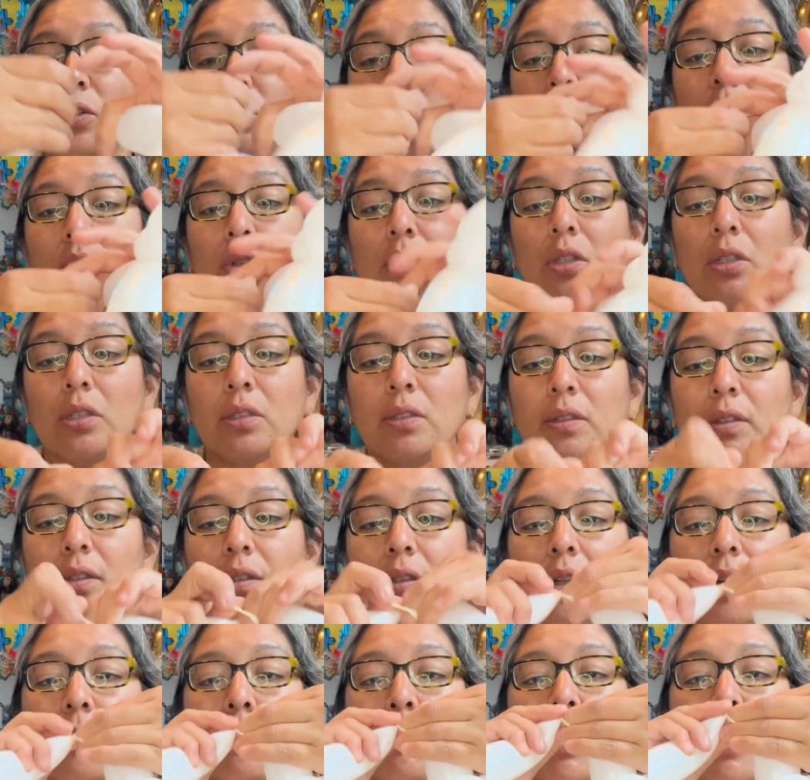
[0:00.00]
lose
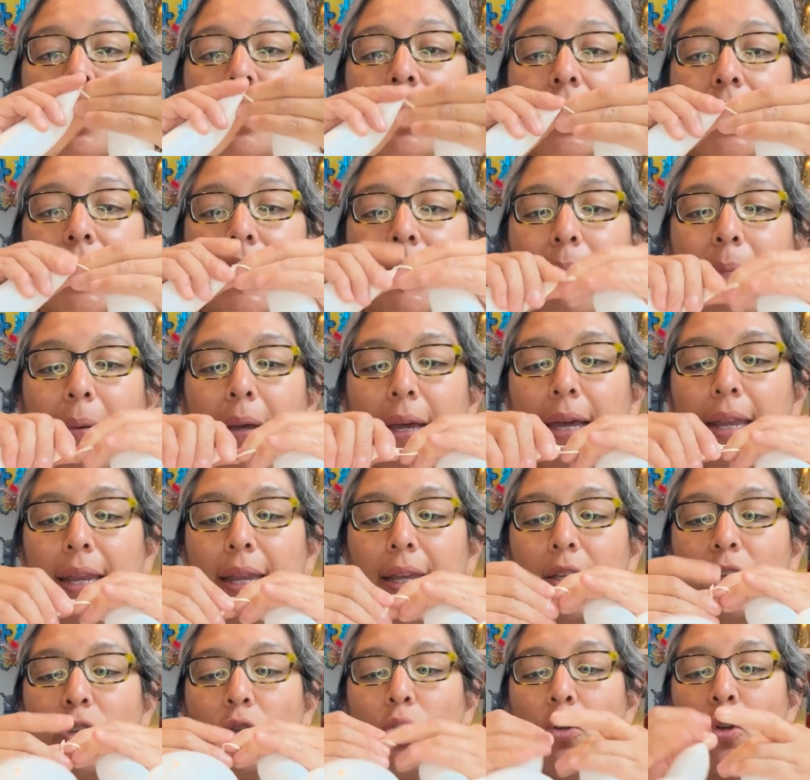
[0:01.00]
some air, but
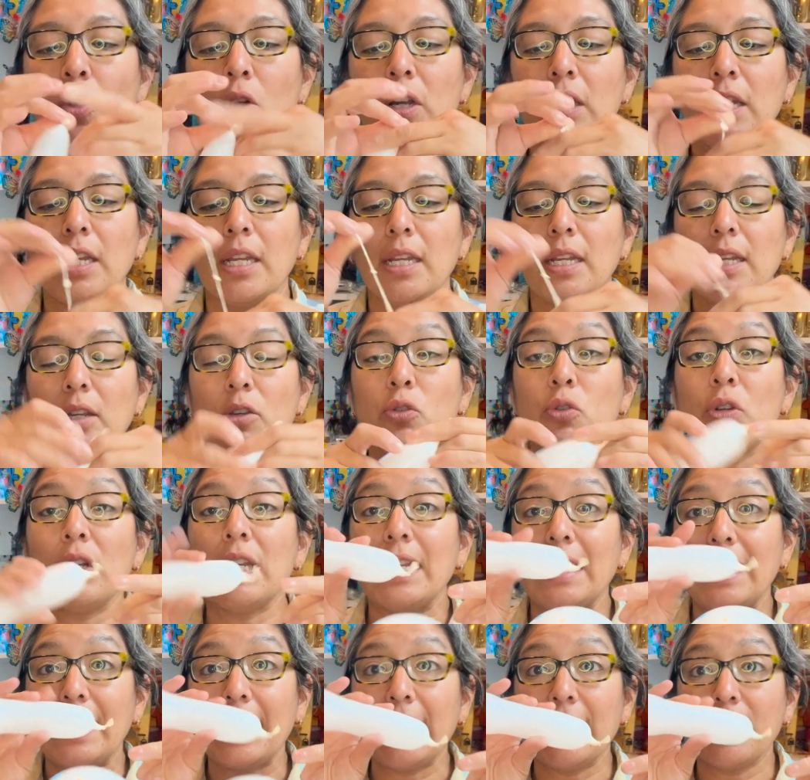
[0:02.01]
you don't need, you
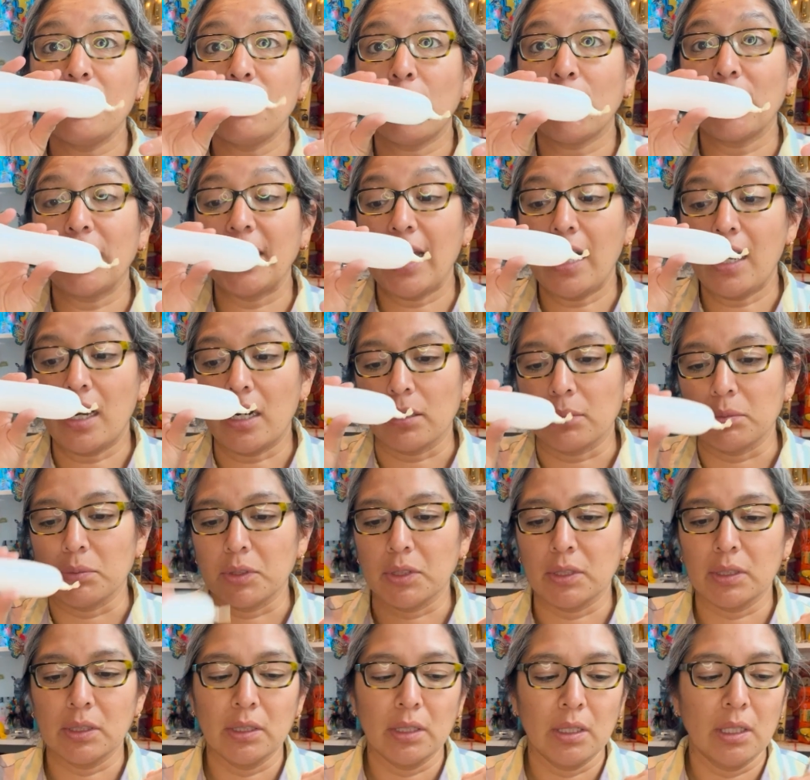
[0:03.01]
need this for the
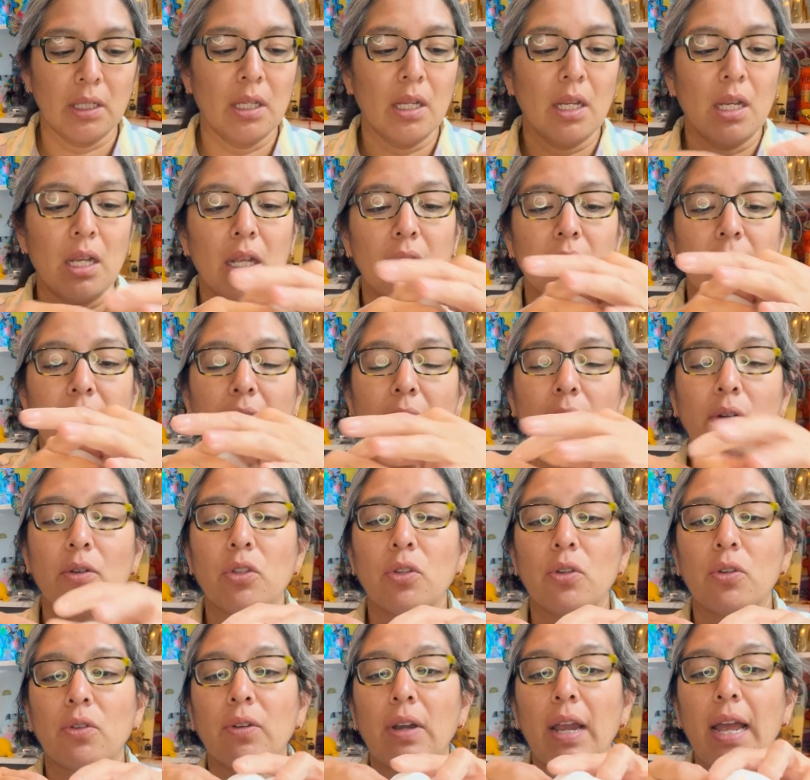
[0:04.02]
arms. Now
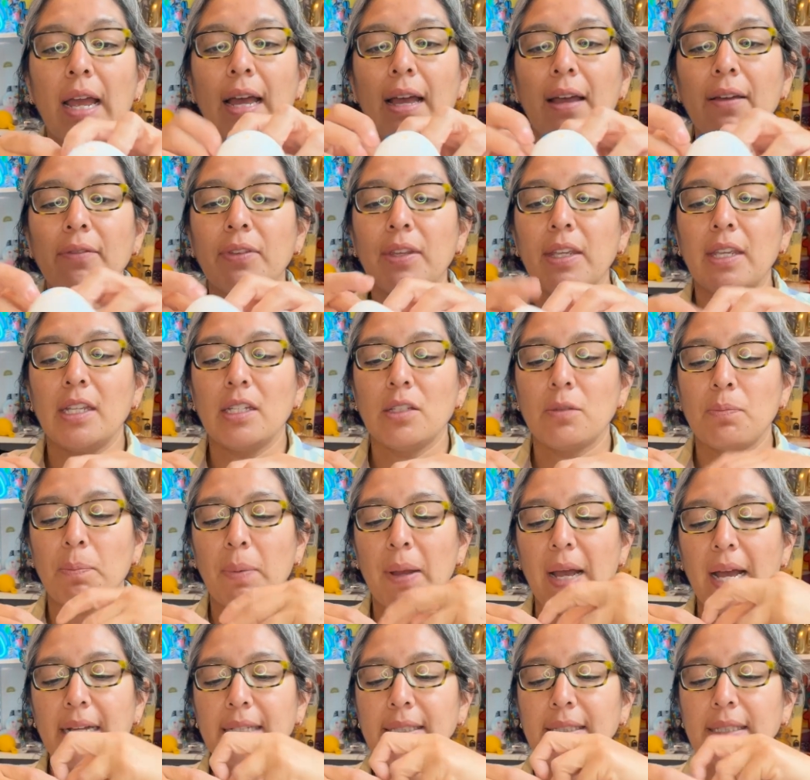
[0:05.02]
you grab this,
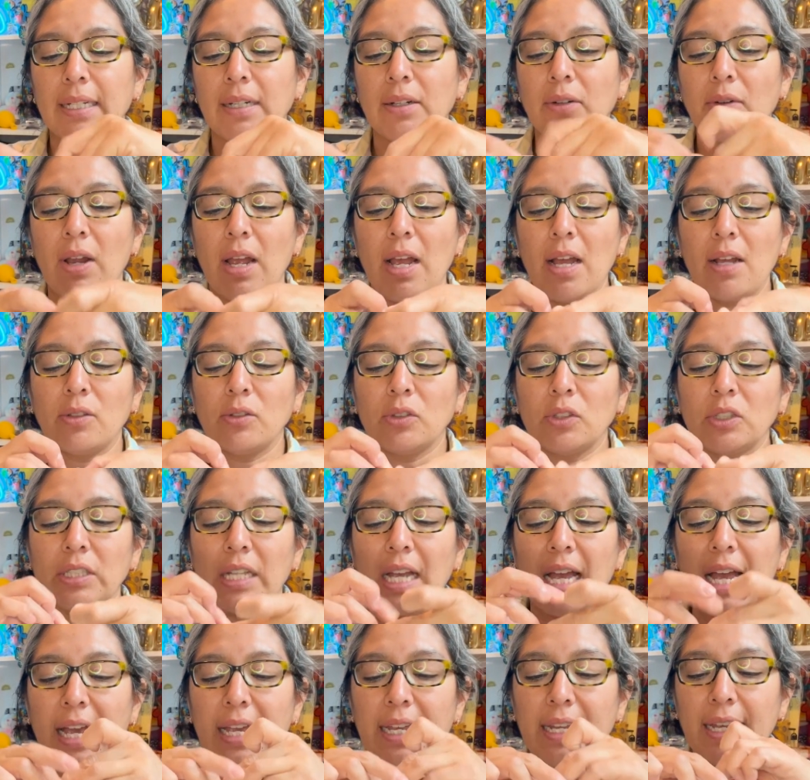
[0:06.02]
pass it around,
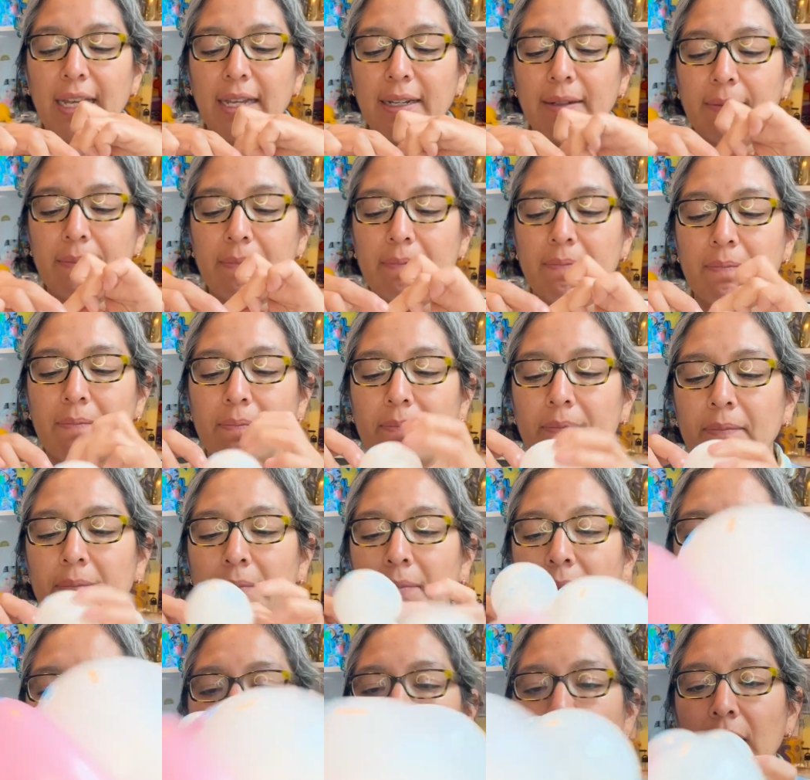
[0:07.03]
tighten,
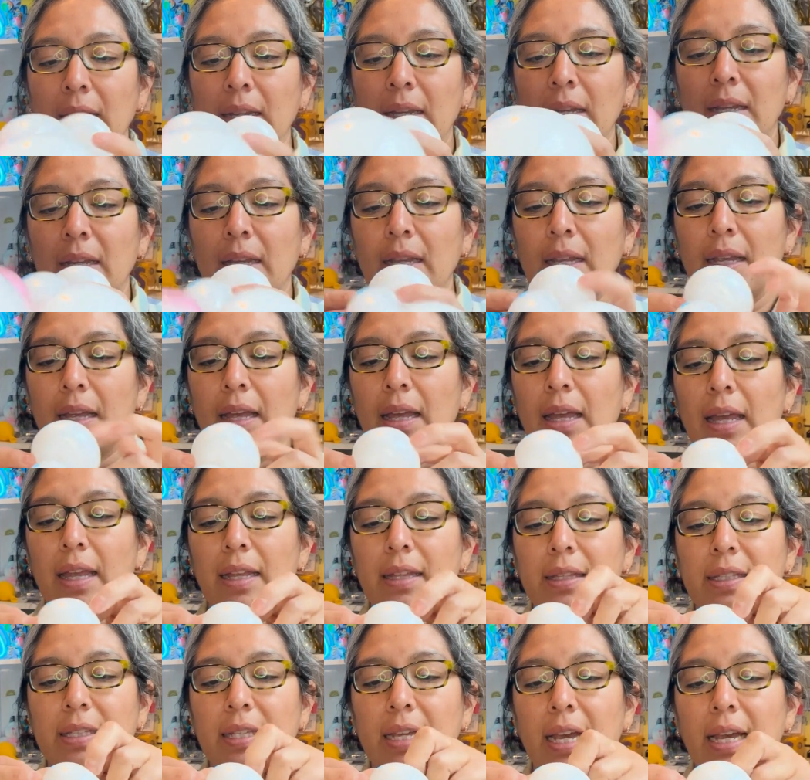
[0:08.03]

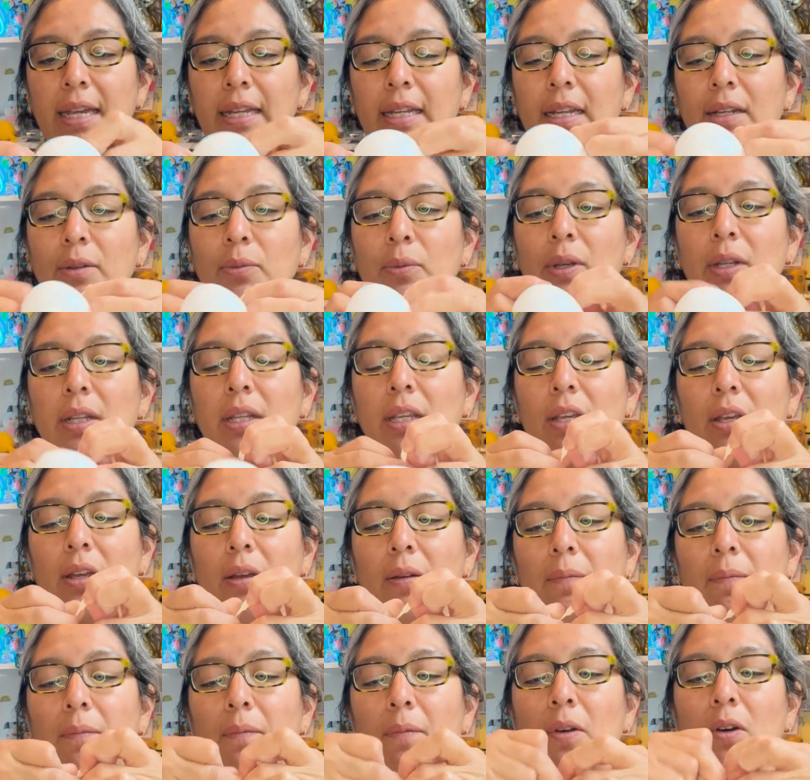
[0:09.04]
and tighten with
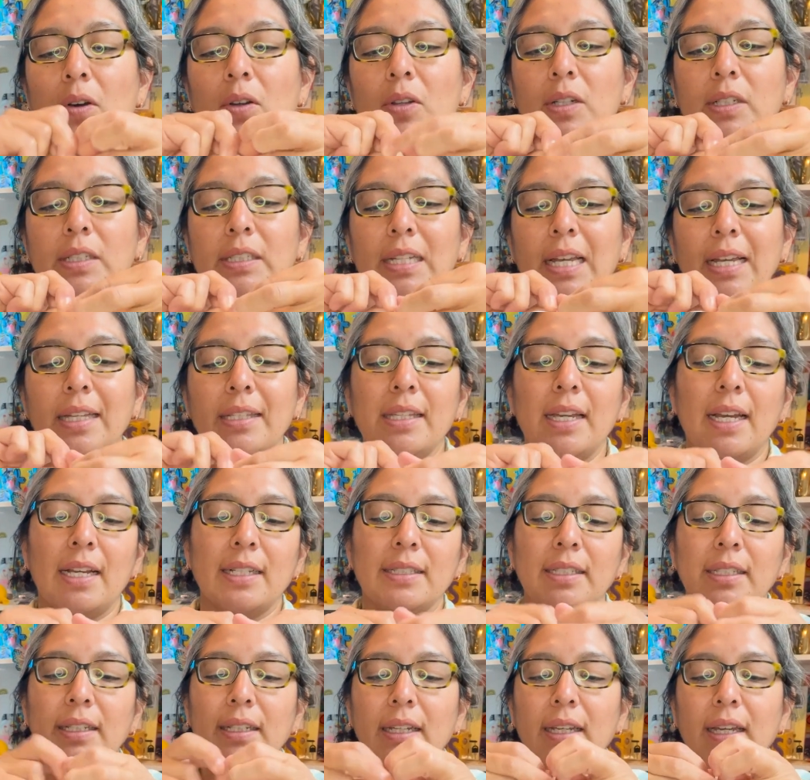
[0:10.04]
the other side
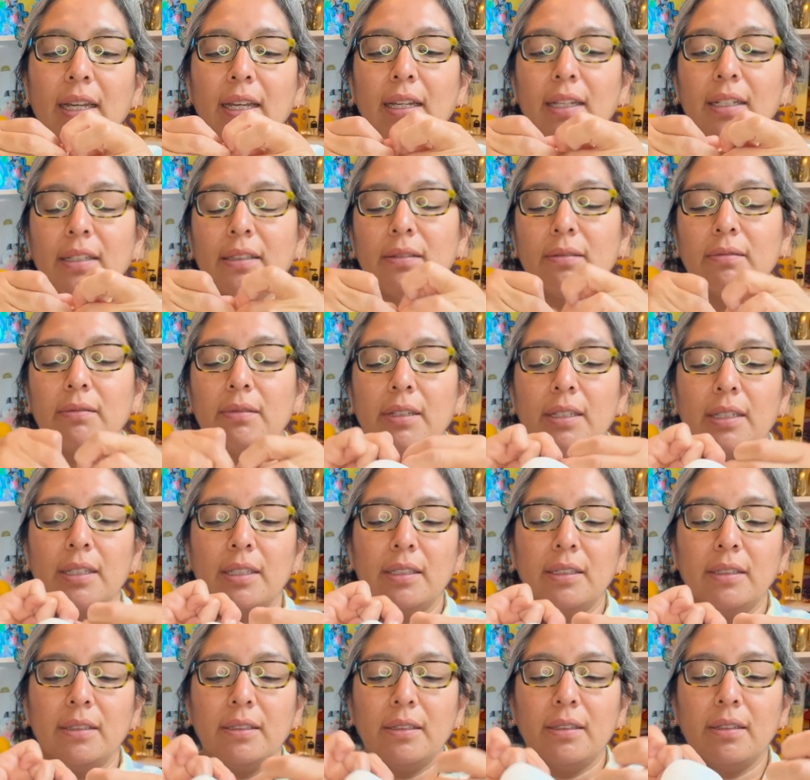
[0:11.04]
just in case,
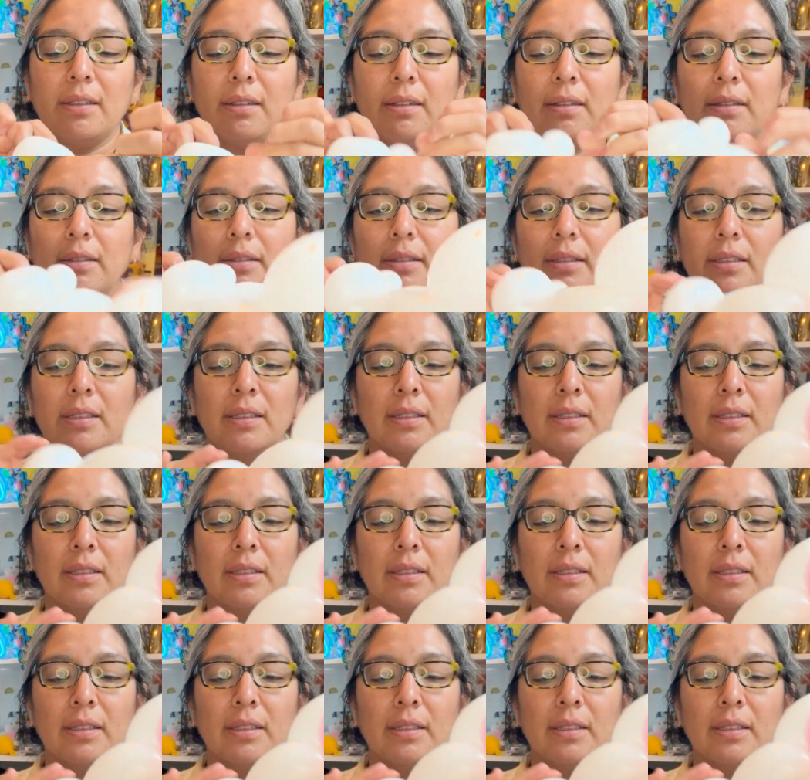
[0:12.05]
why not?